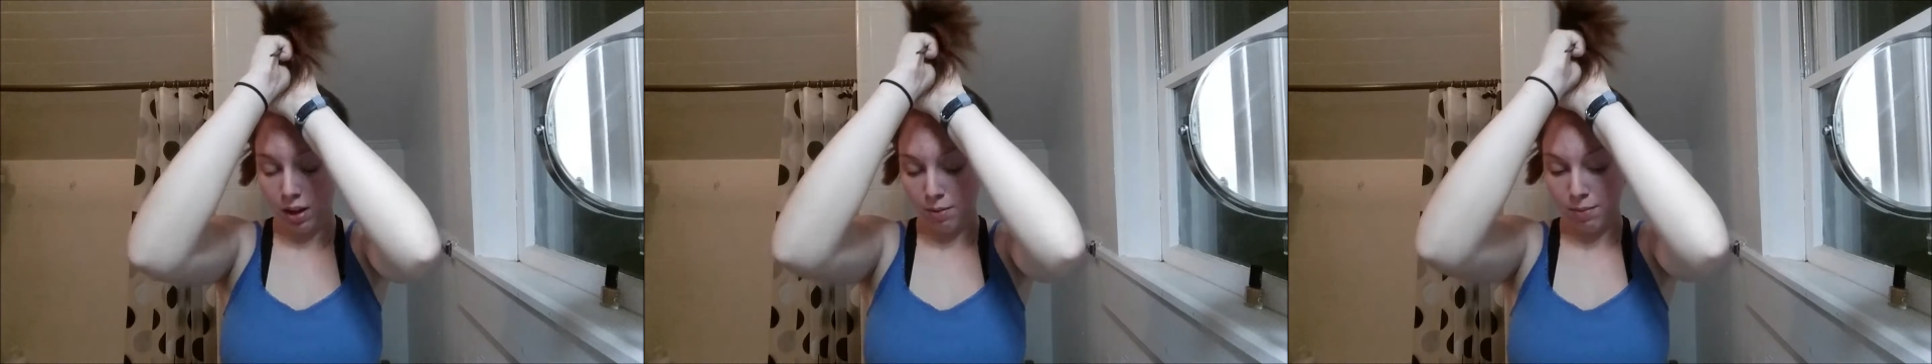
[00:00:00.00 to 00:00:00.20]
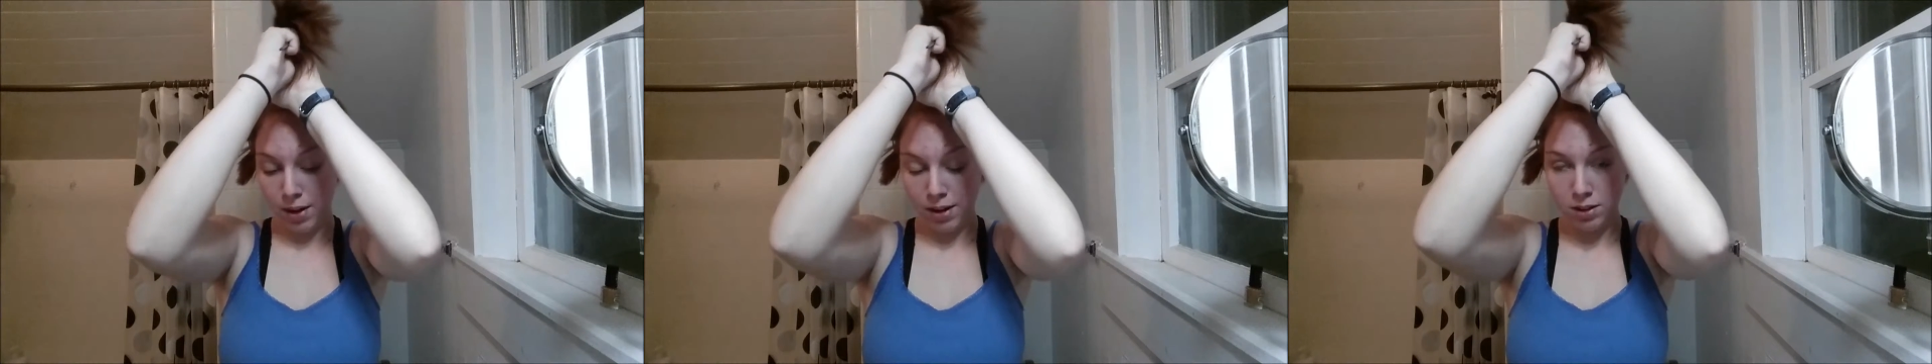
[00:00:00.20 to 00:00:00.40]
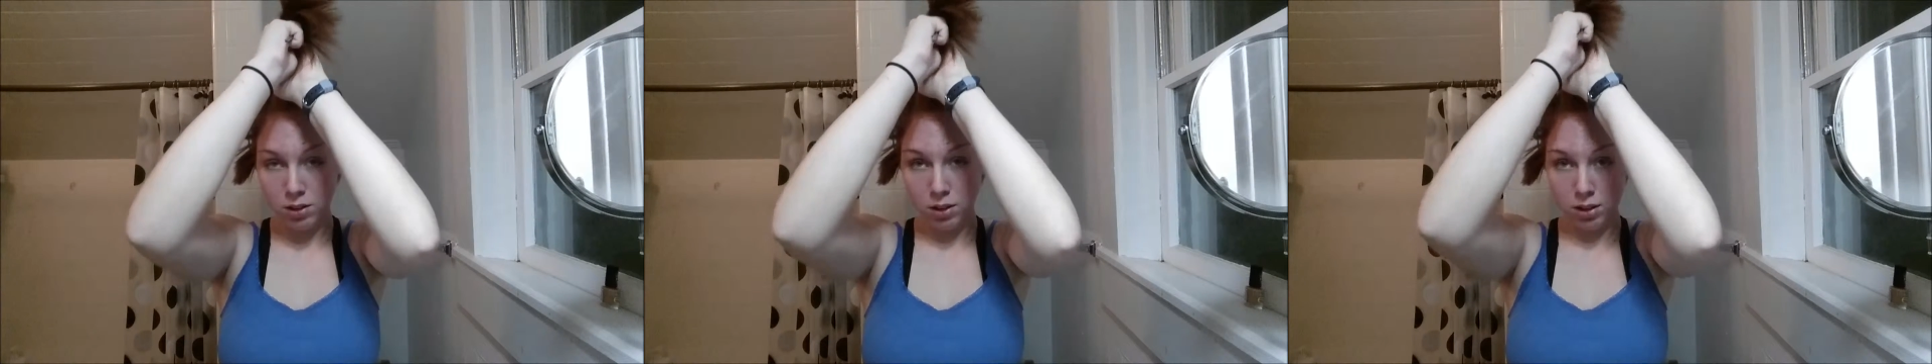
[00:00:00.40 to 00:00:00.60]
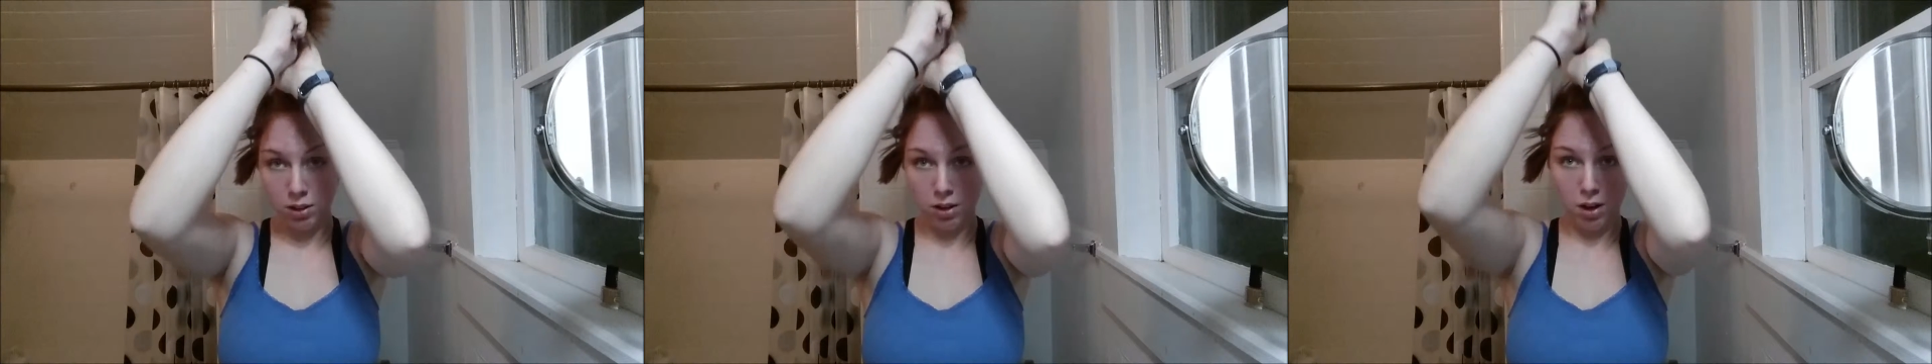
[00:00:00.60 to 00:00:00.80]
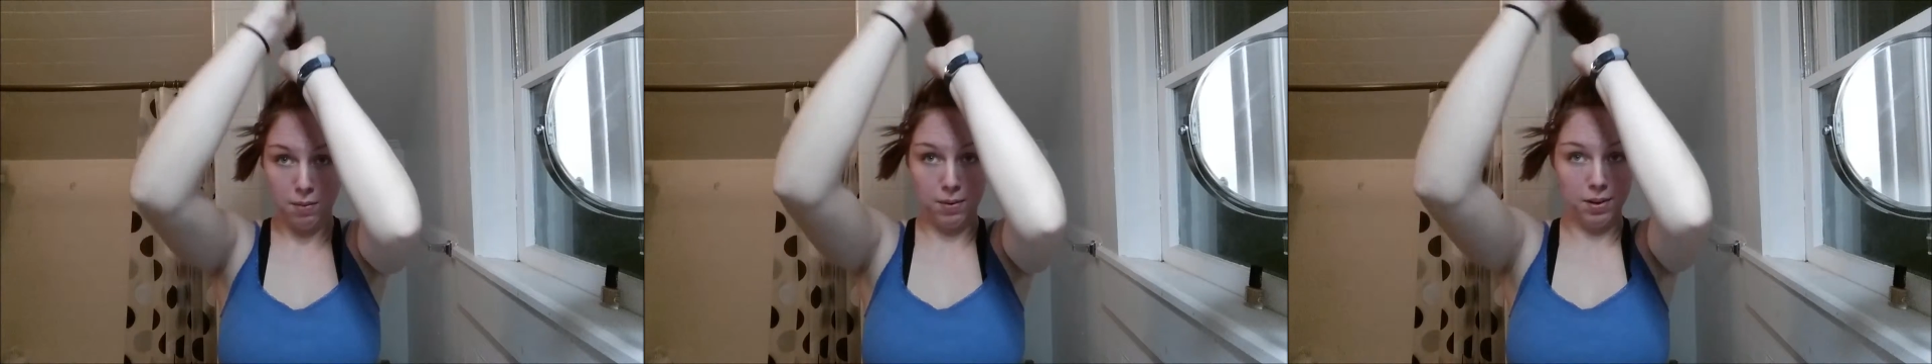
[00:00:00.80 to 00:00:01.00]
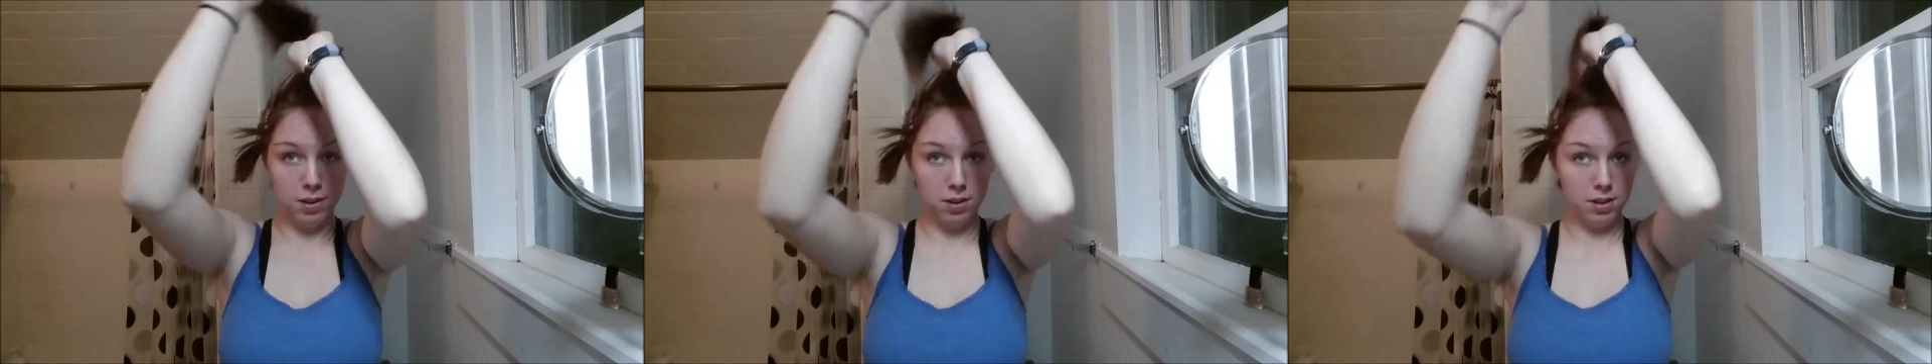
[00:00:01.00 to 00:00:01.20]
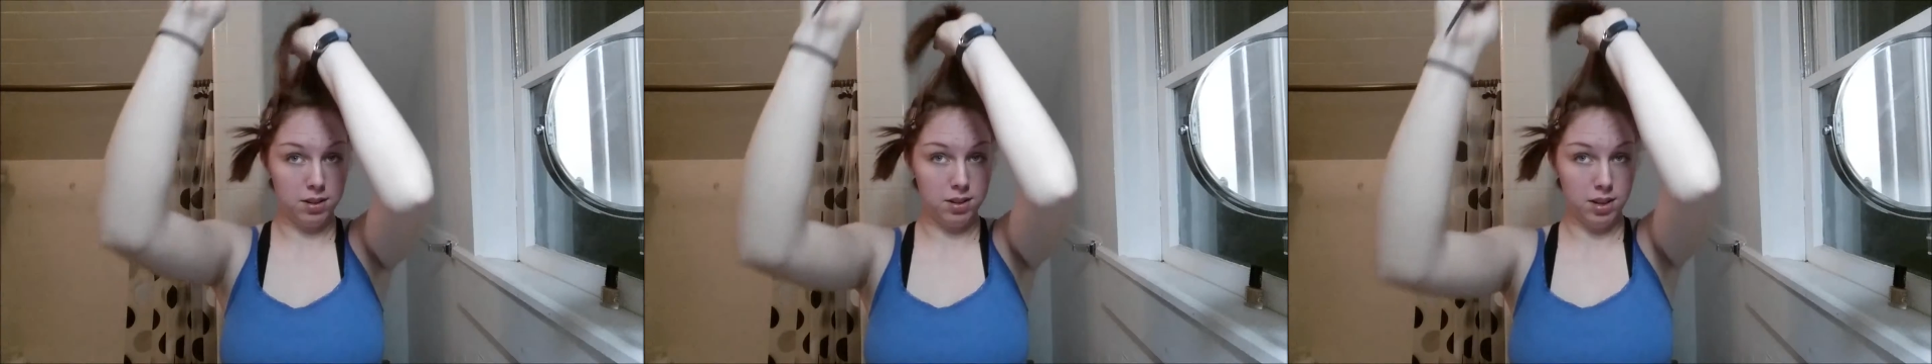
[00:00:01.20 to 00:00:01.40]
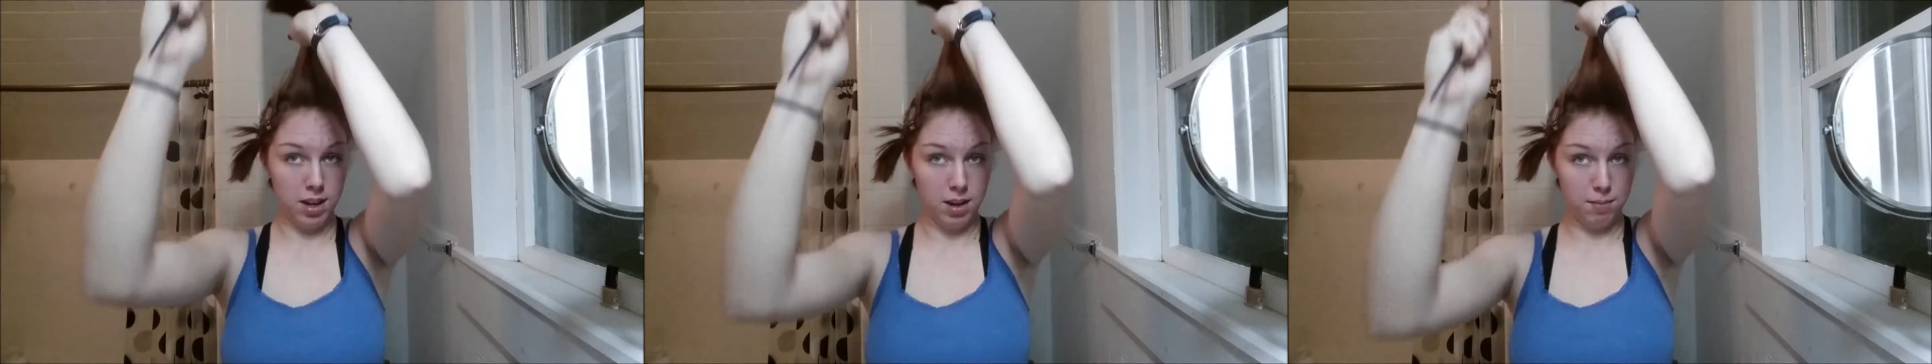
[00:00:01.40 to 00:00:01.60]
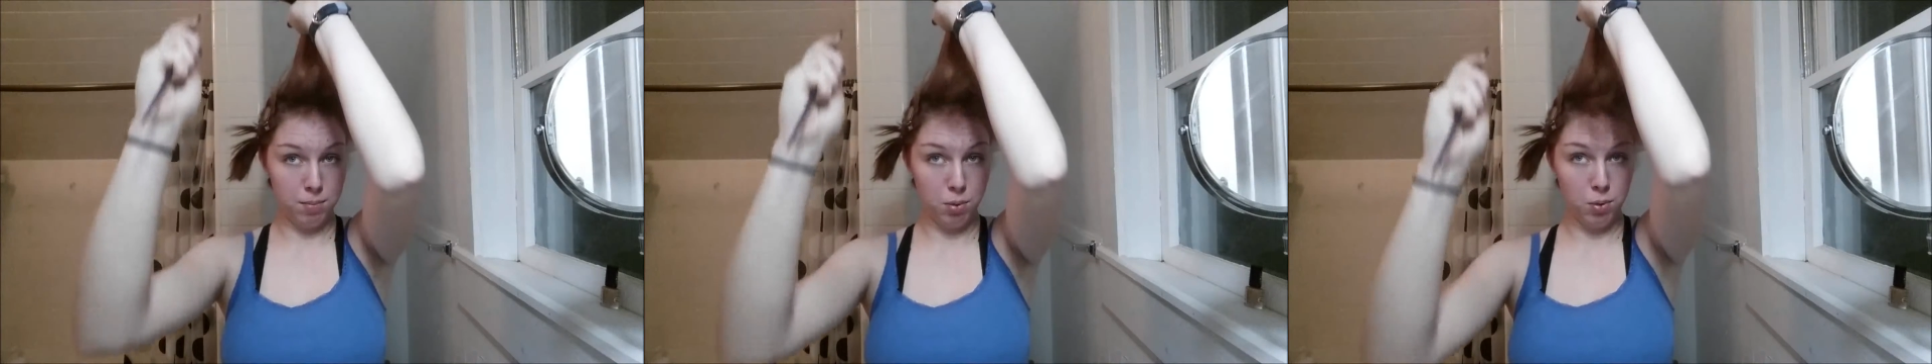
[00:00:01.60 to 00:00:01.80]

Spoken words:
And make sure you're coming to the same